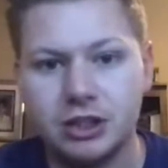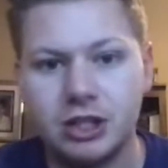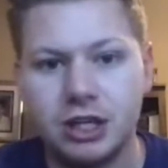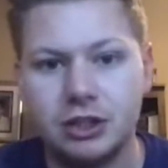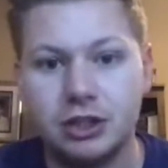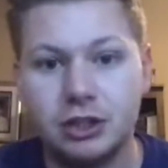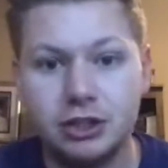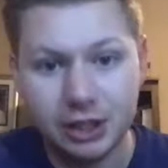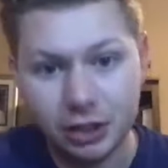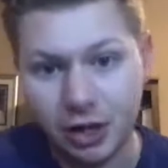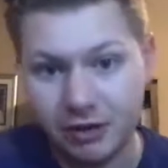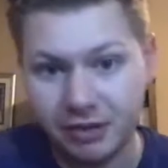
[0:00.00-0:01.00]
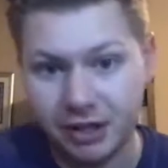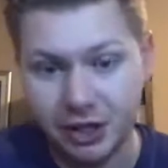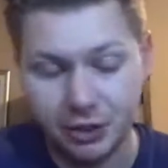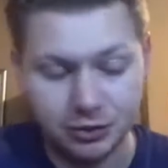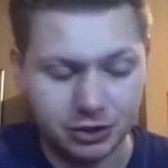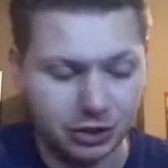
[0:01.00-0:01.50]
So you your
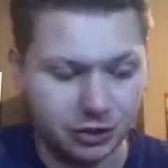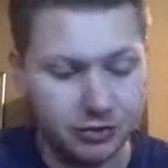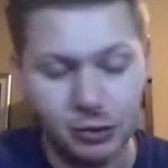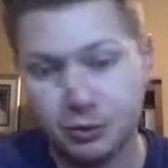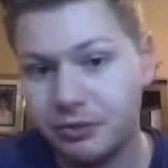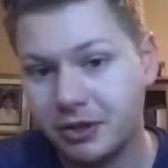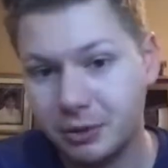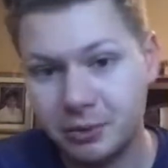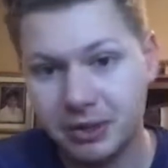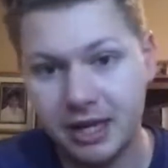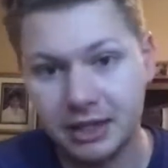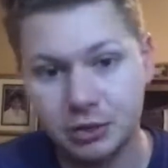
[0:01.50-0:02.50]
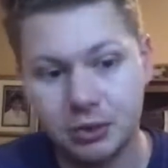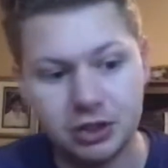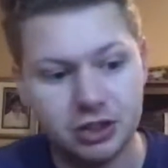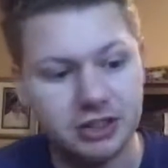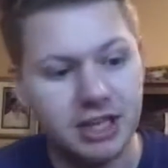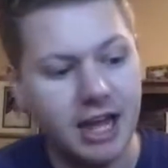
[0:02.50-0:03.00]
FAQs, your frequently asked
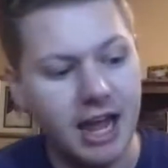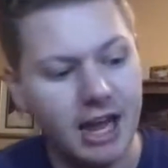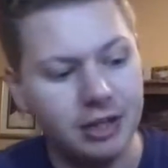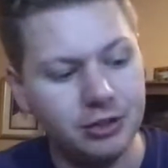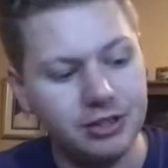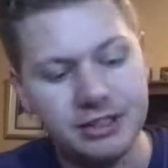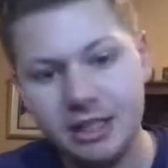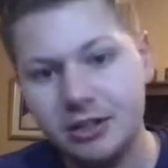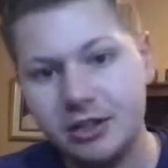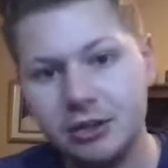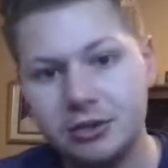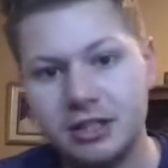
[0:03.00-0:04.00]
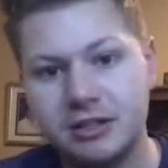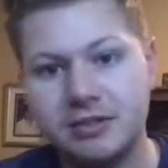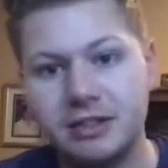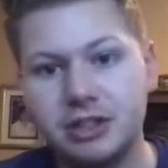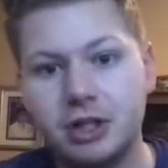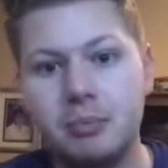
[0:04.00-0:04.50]
questions, and you can take those and
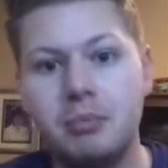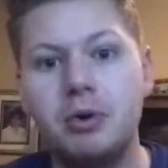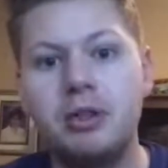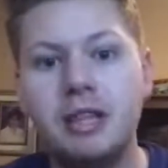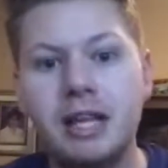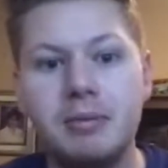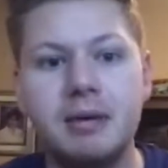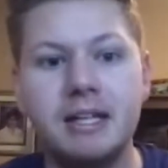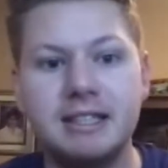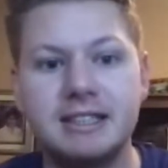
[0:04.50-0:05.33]
eventually put them